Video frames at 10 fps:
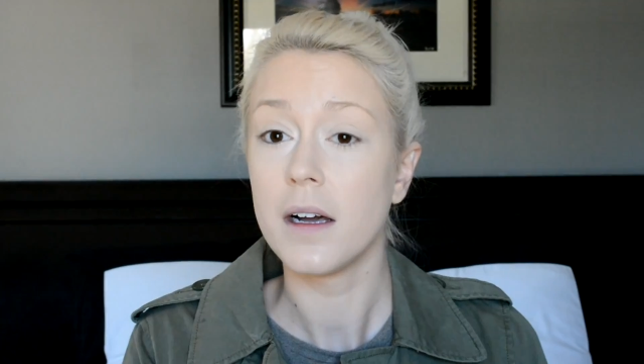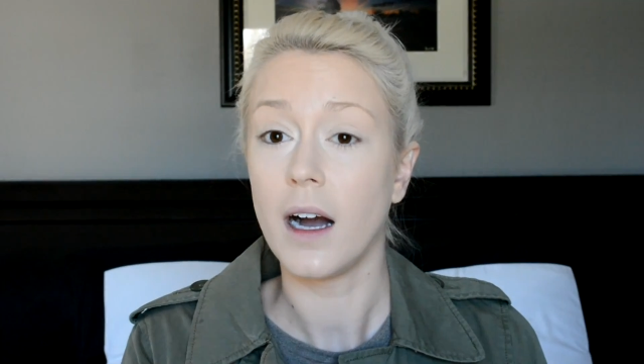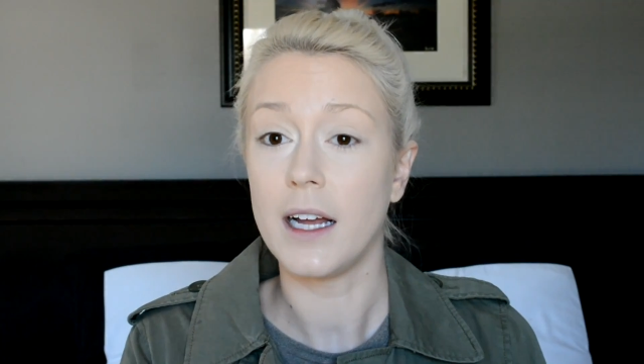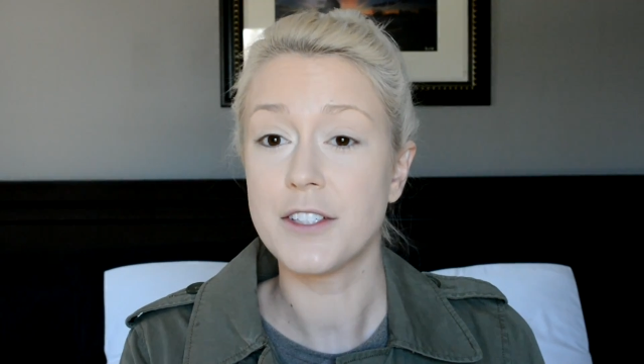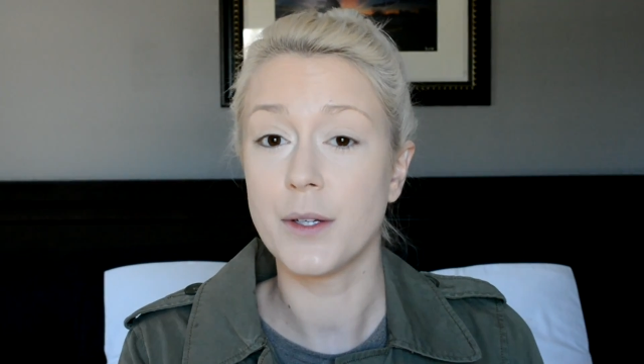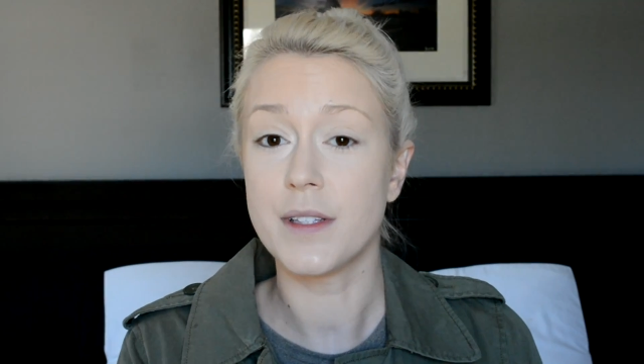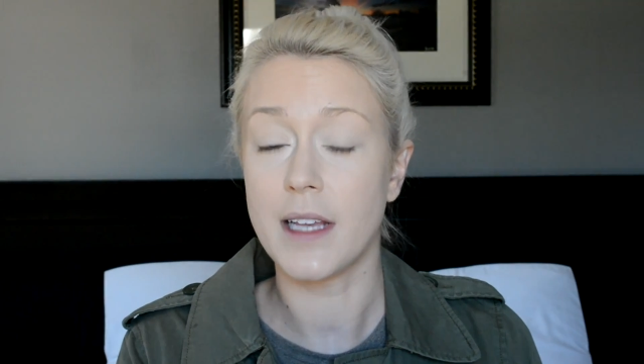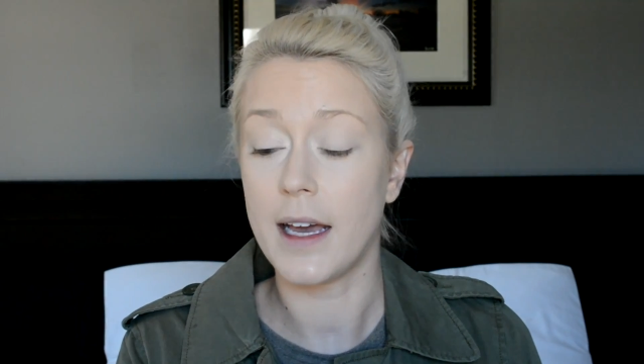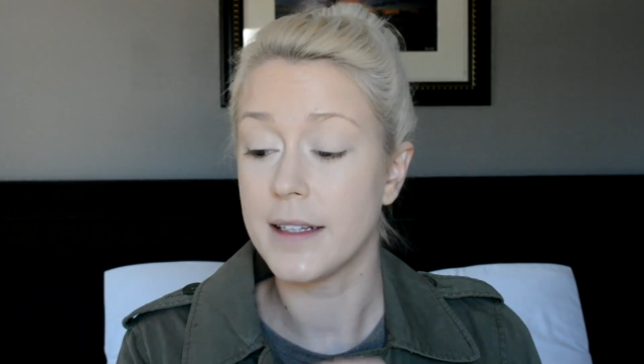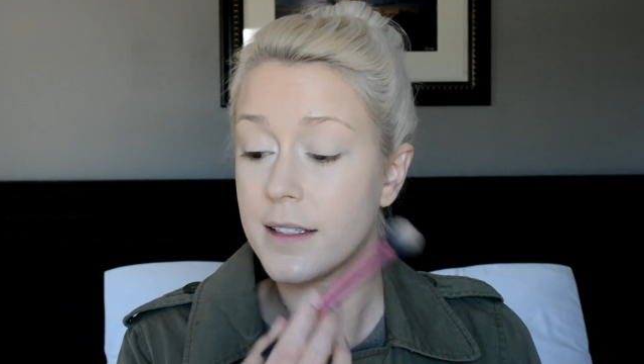I also
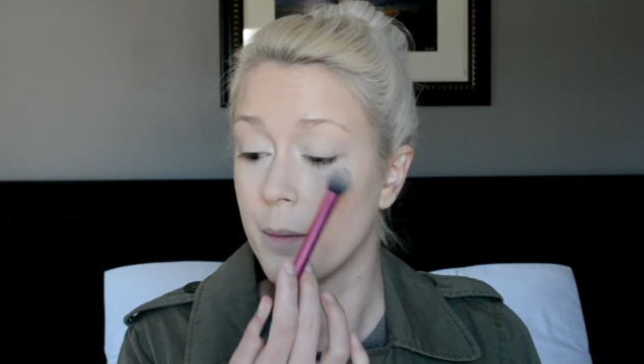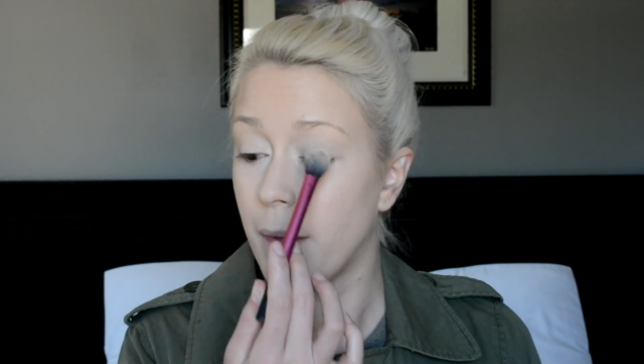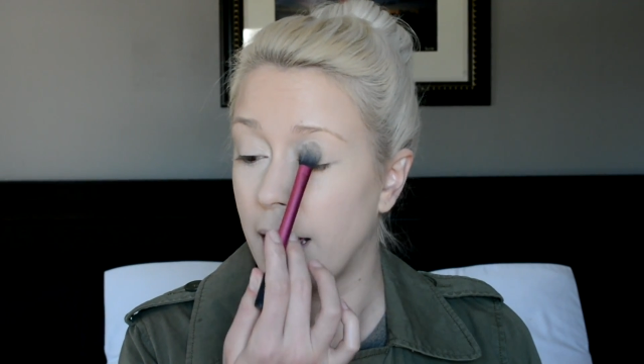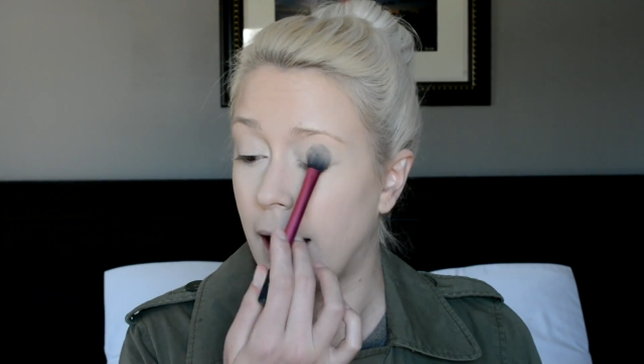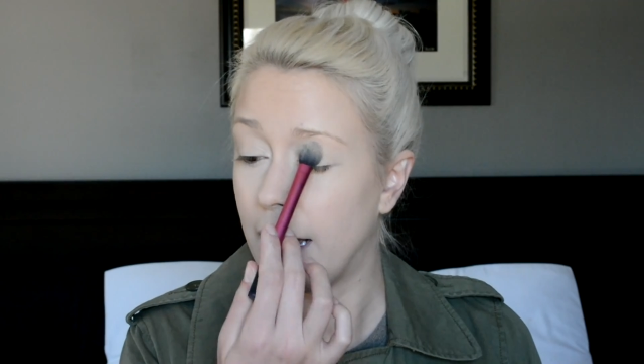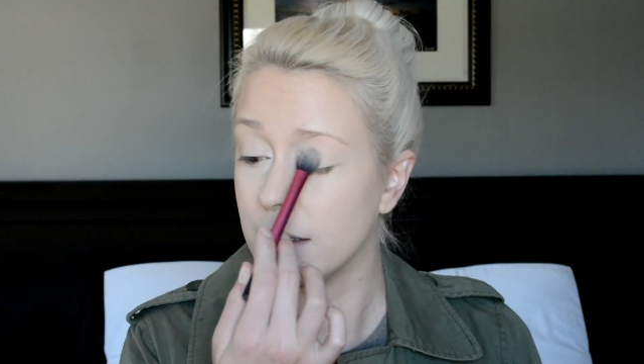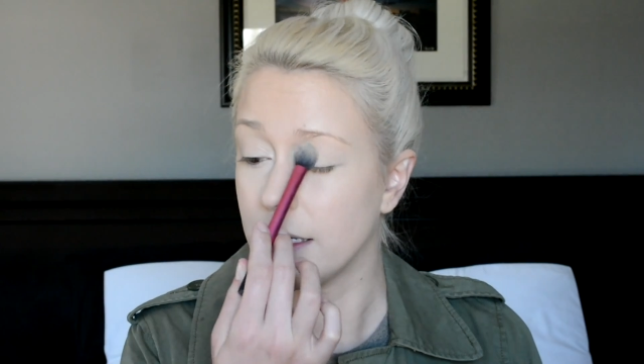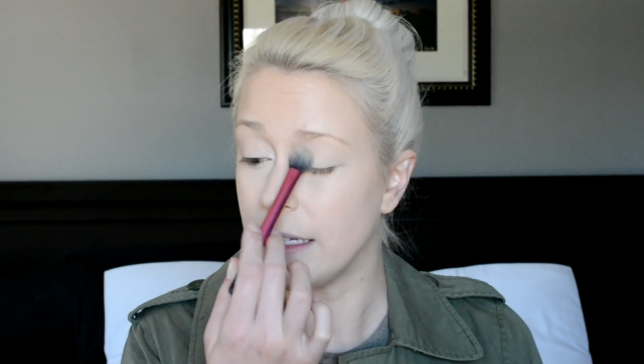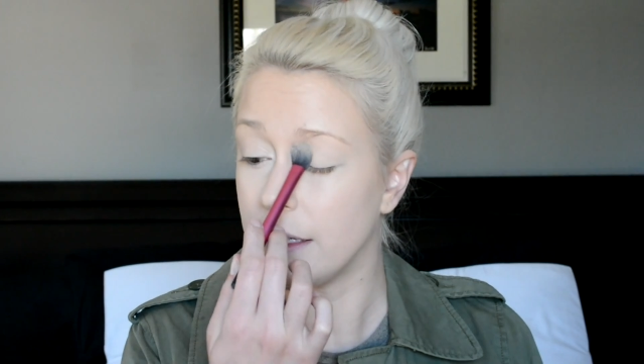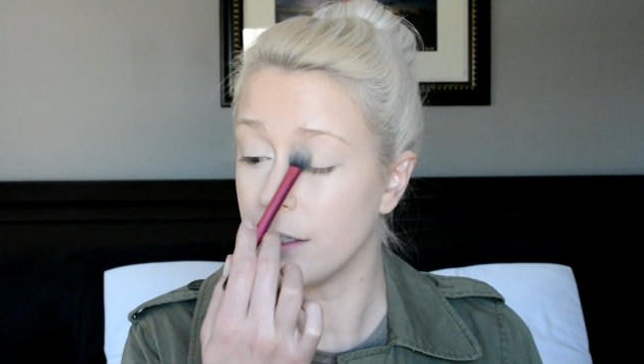set my
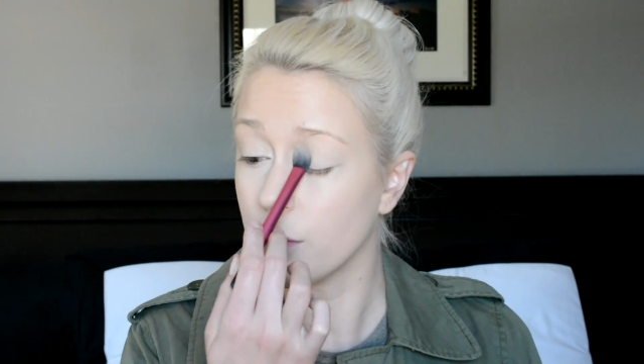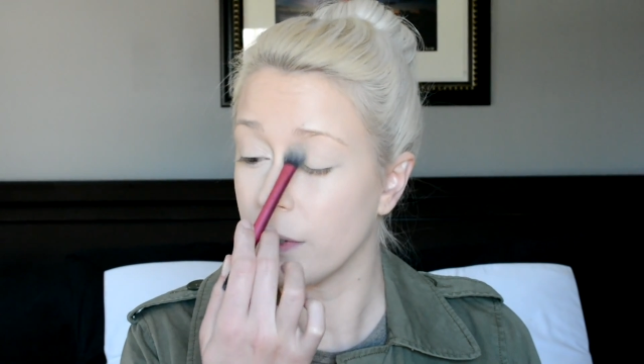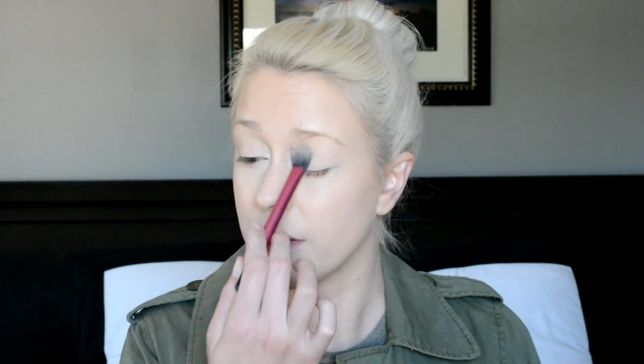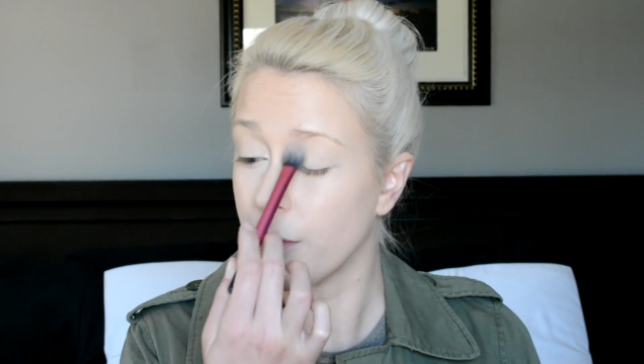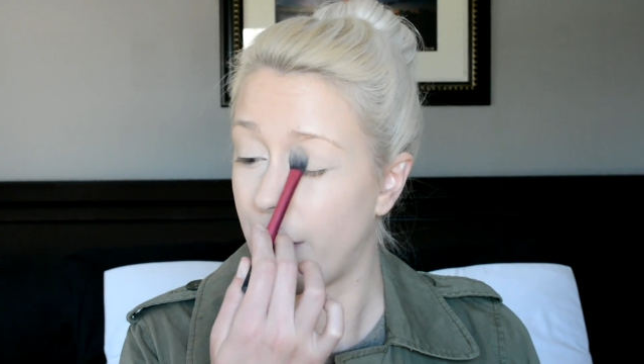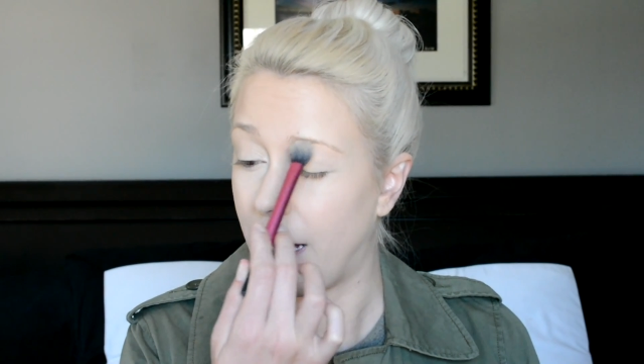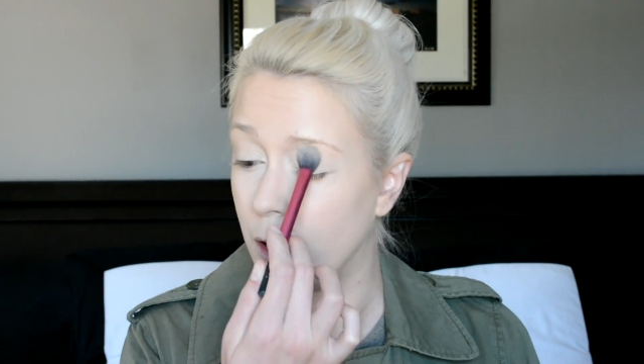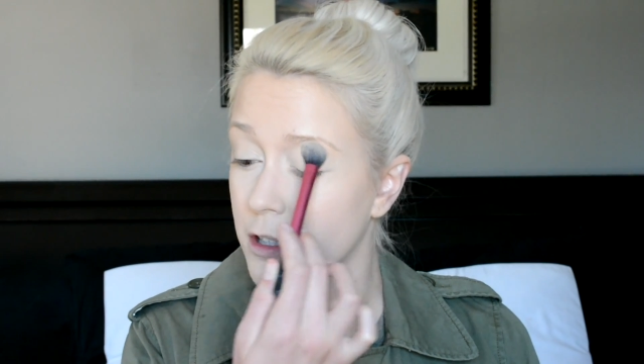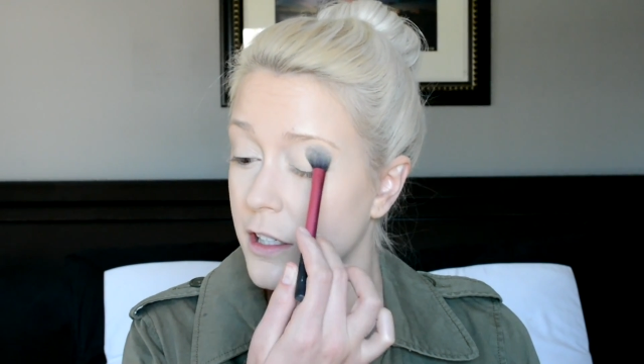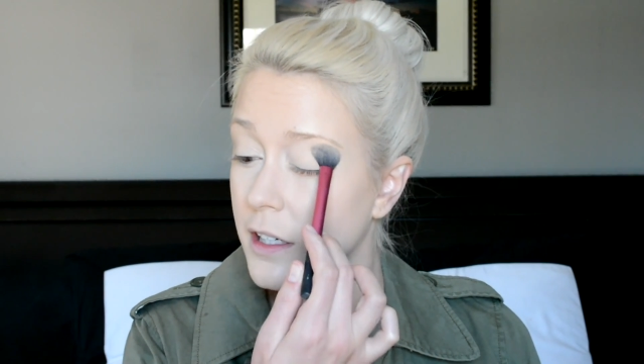eyelid with
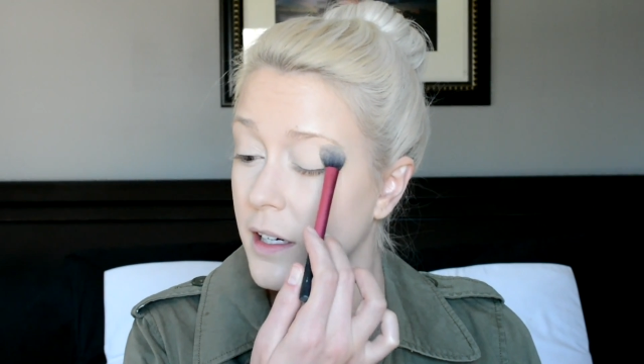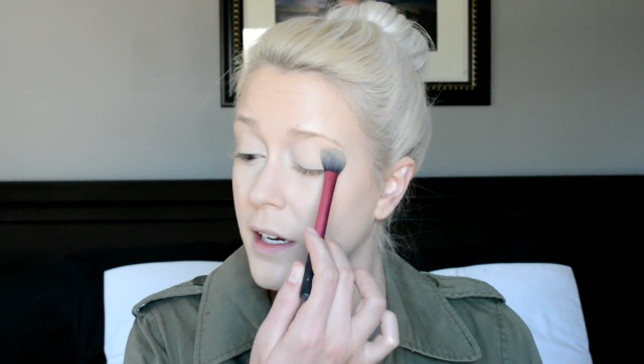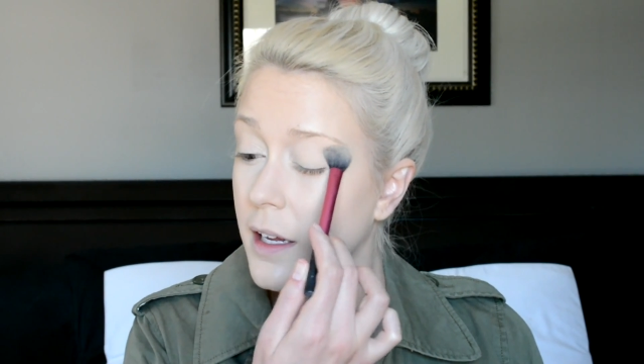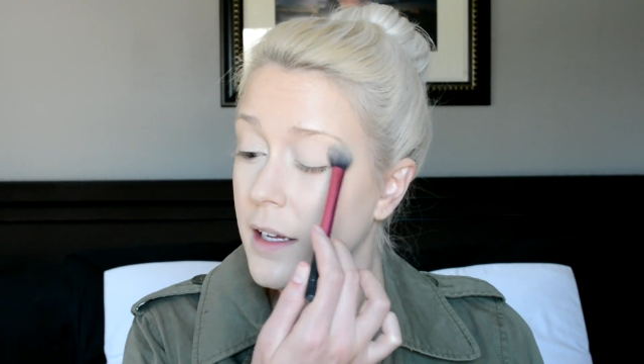powder